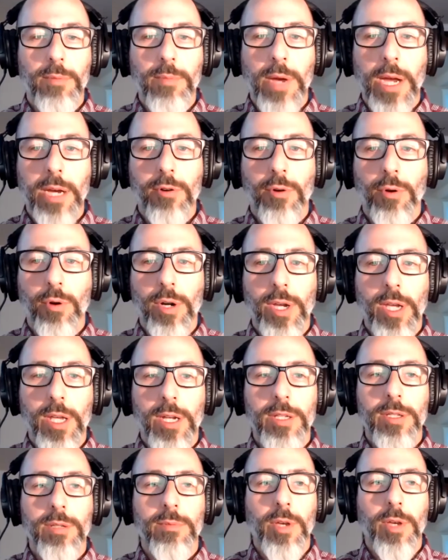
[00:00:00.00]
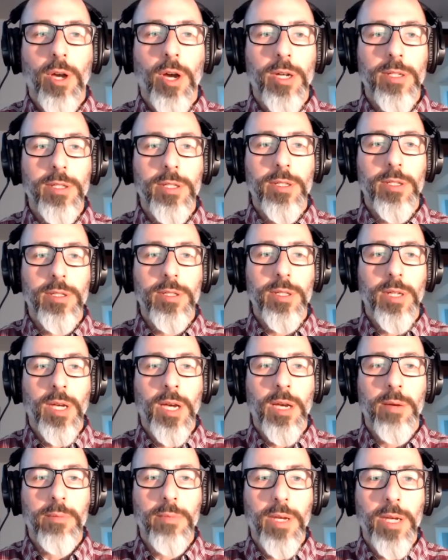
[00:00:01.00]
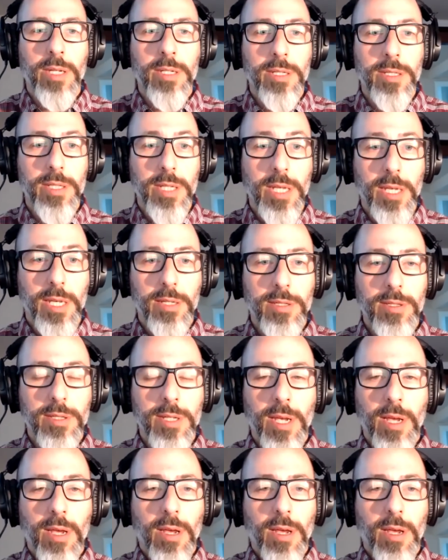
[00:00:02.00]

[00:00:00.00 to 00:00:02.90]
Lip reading: microorganism causes a disease.